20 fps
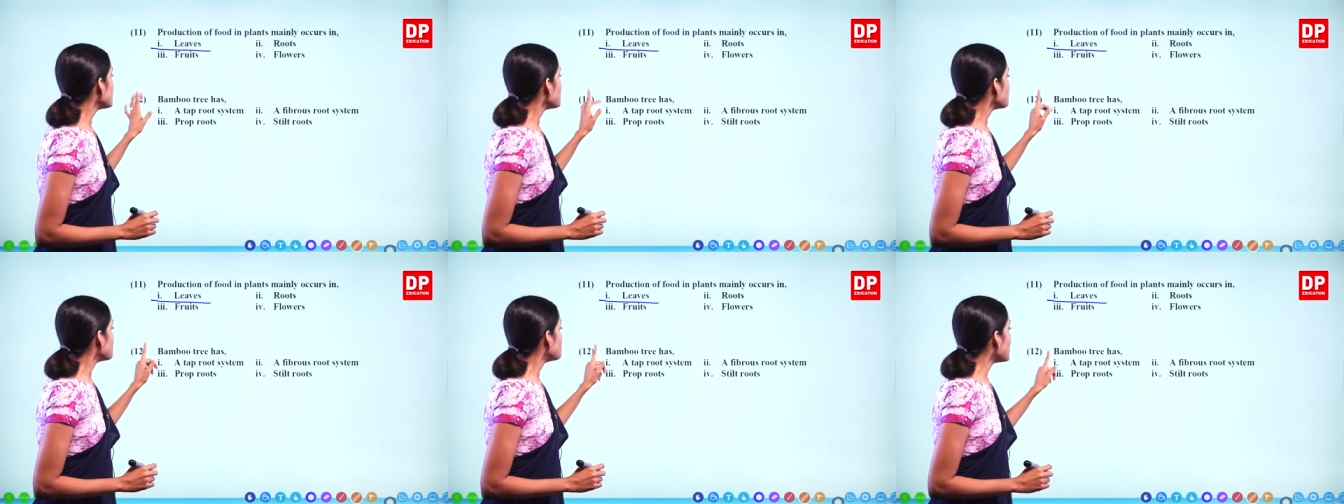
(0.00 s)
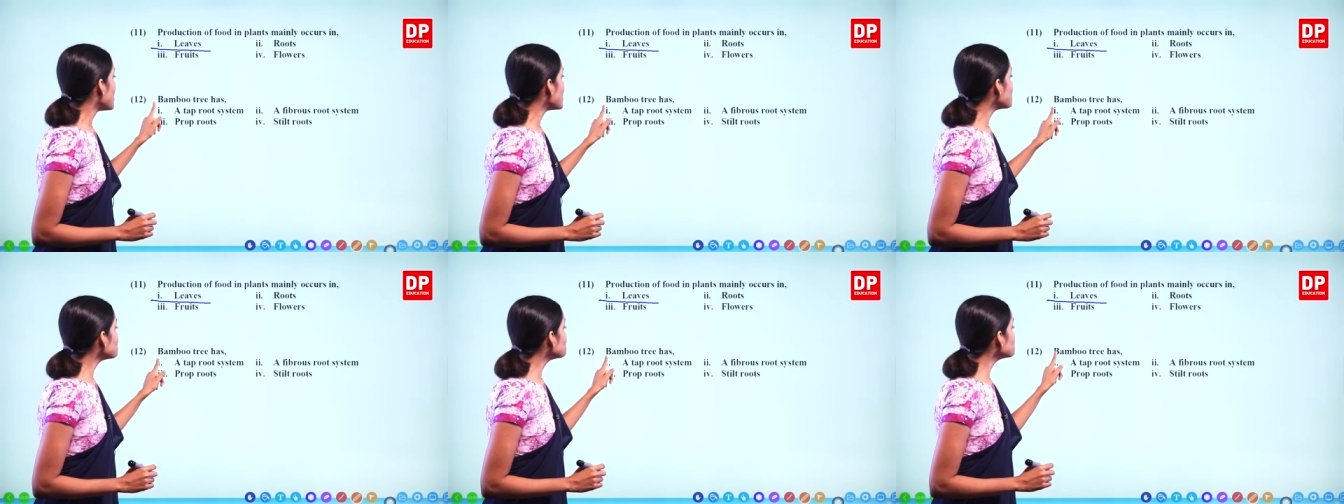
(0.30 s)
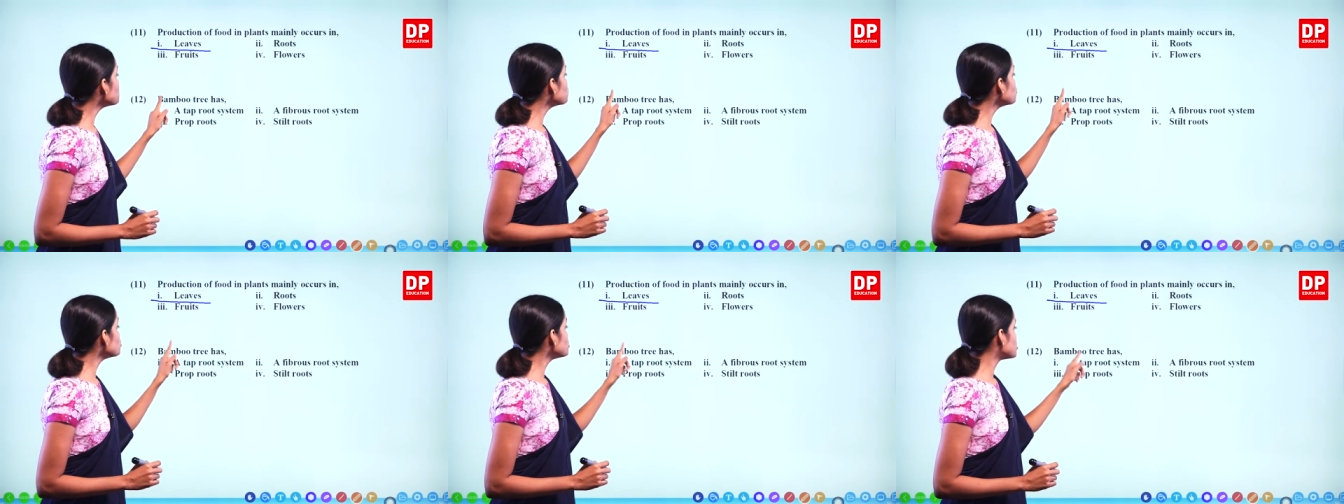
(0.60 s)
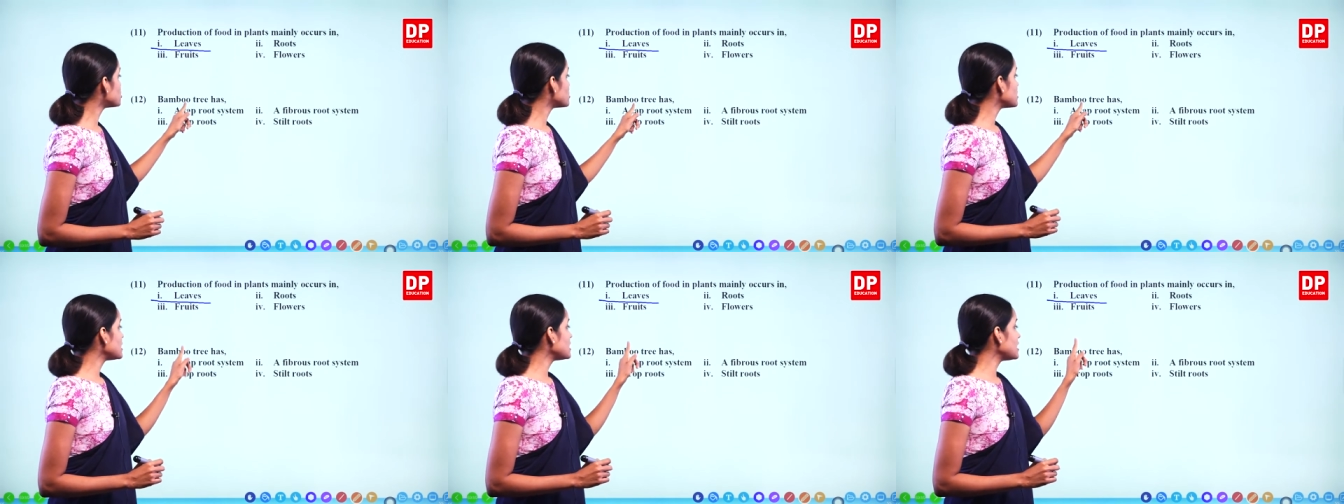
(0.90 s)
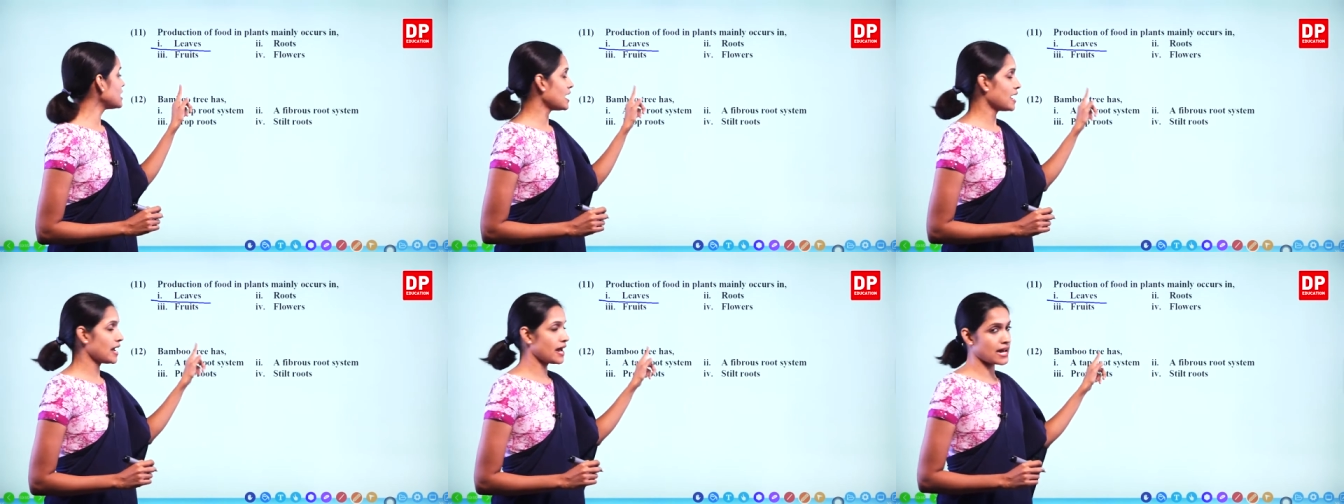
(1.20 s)
bamboo tree
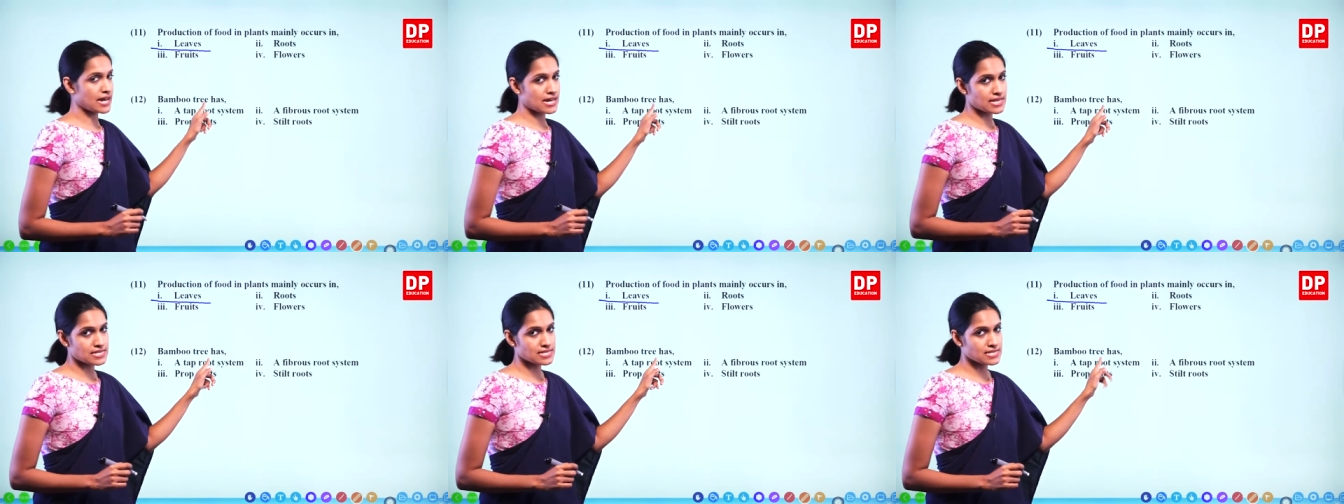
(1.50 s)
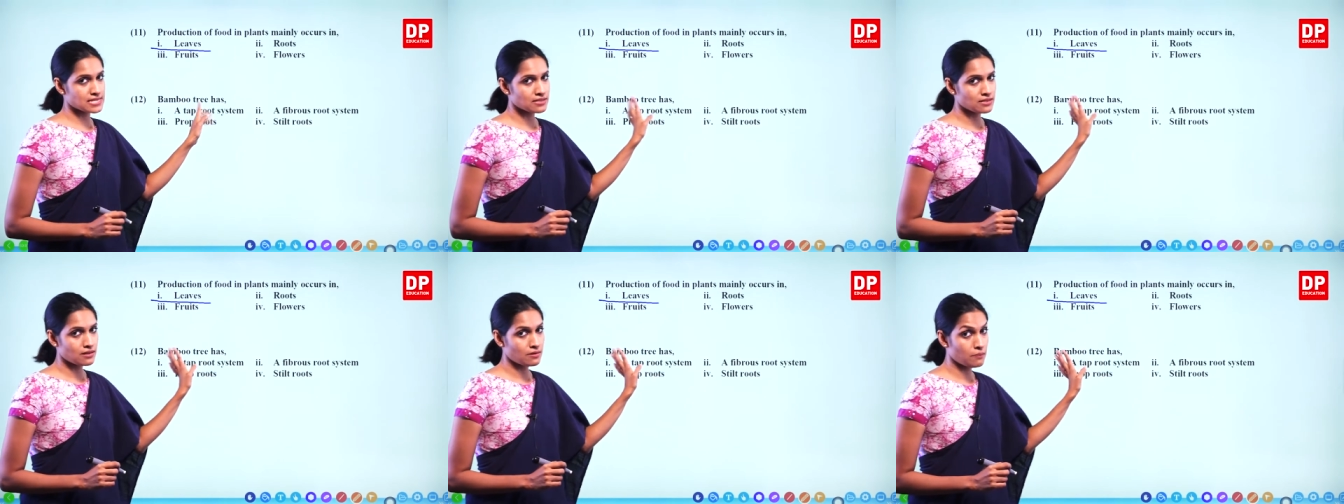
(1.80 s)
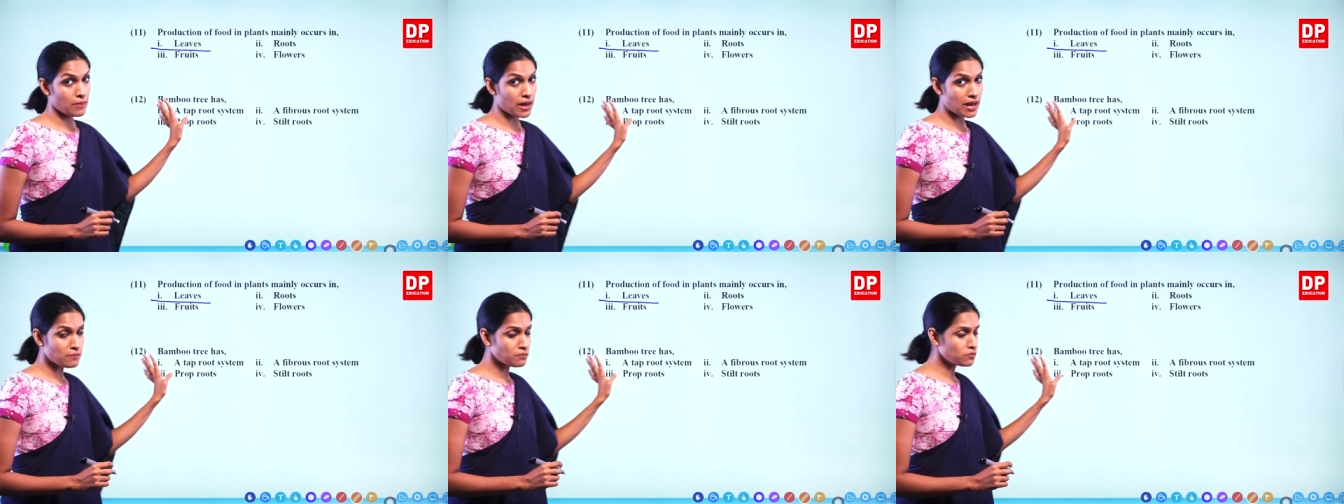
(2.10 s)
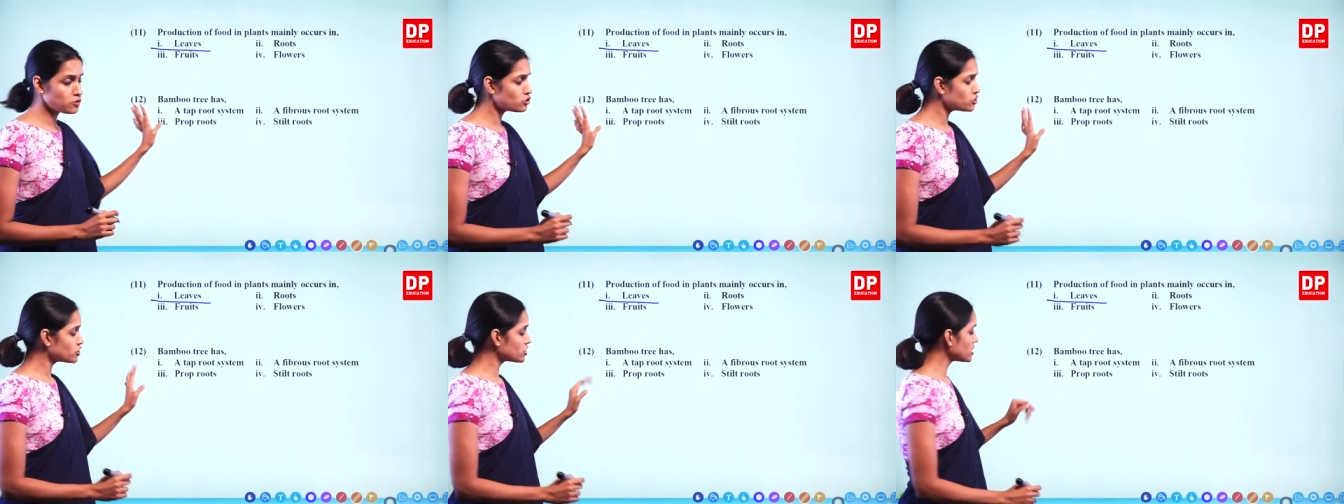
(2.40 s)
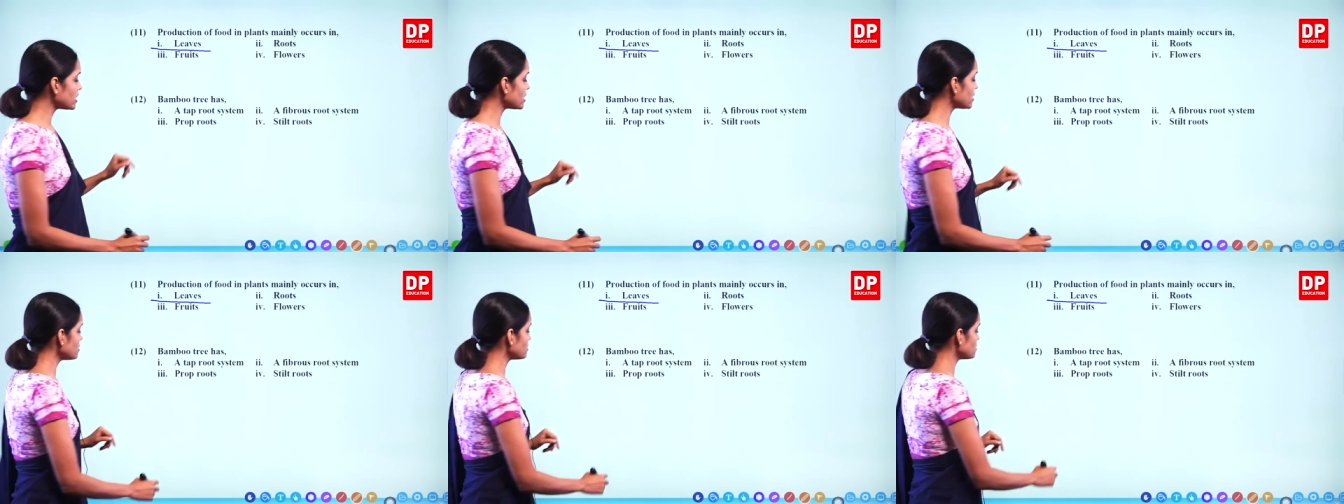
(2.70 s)
has. Bamboo
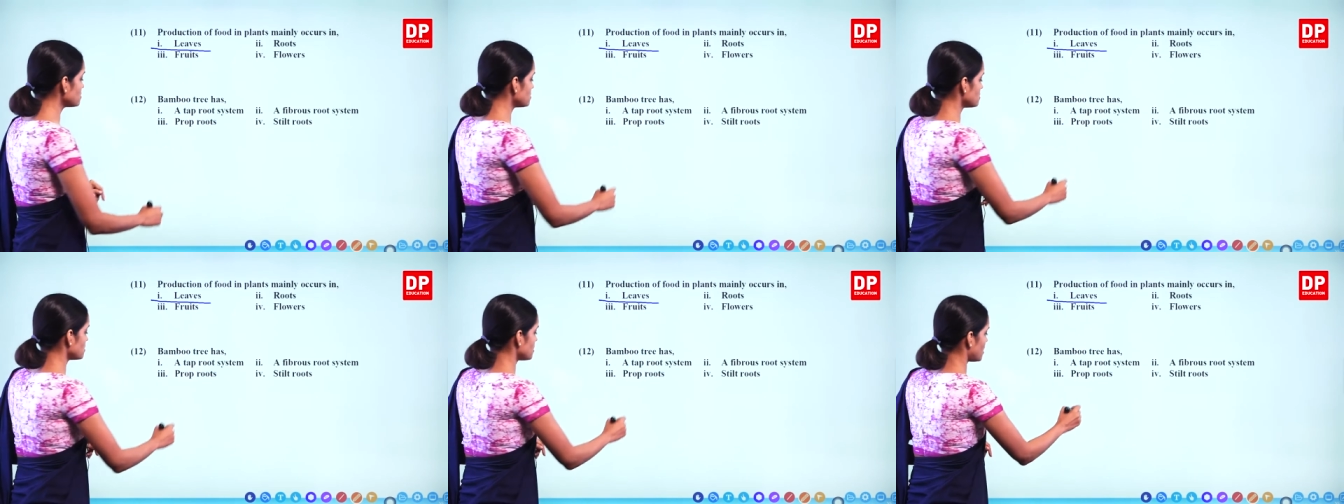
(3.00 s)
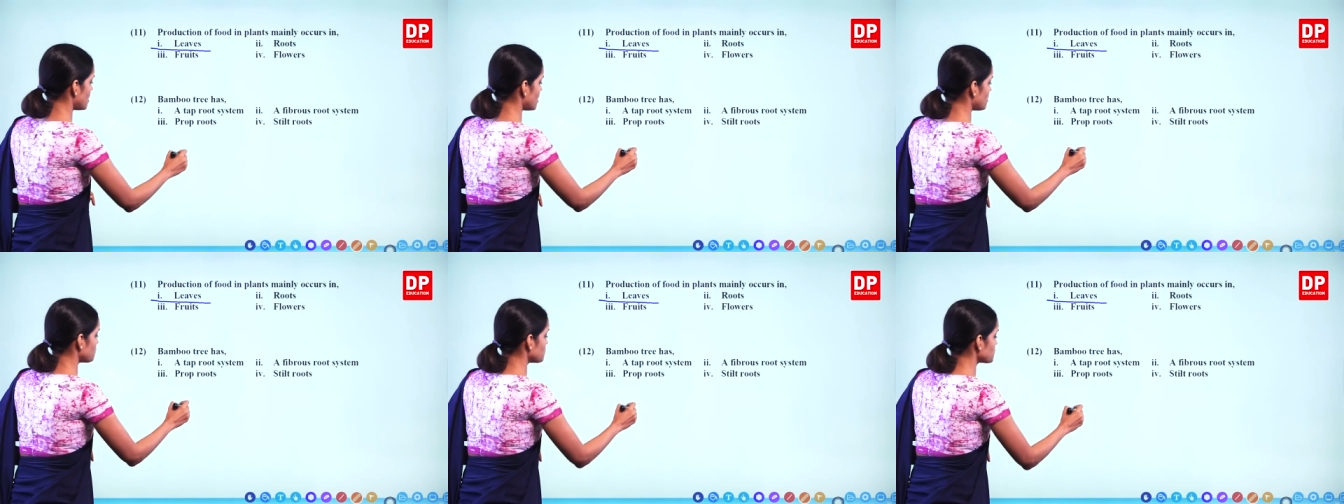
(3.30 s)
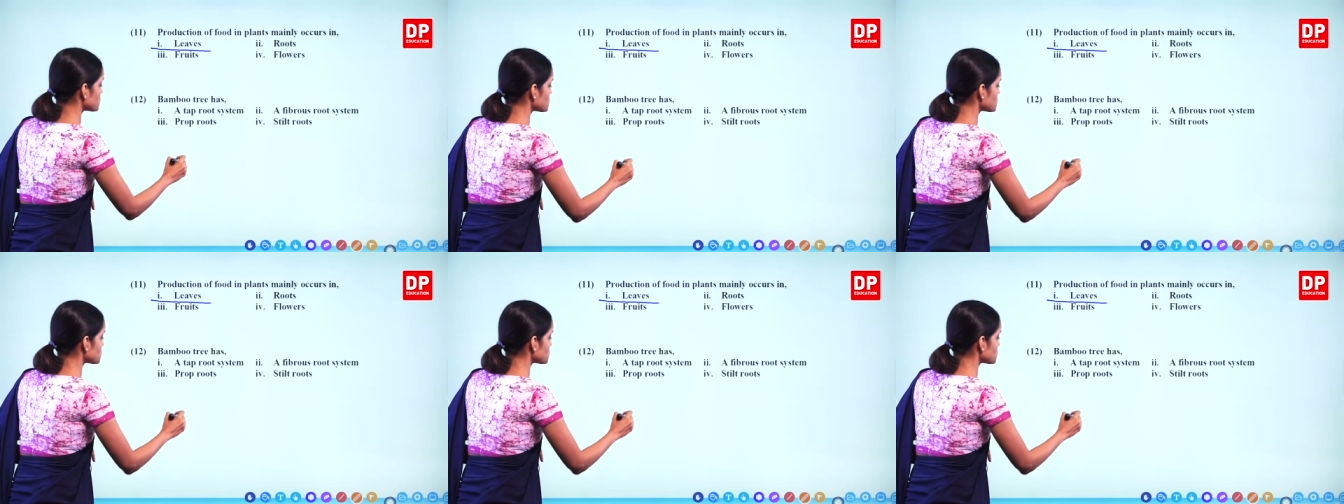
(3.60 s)
tree, have you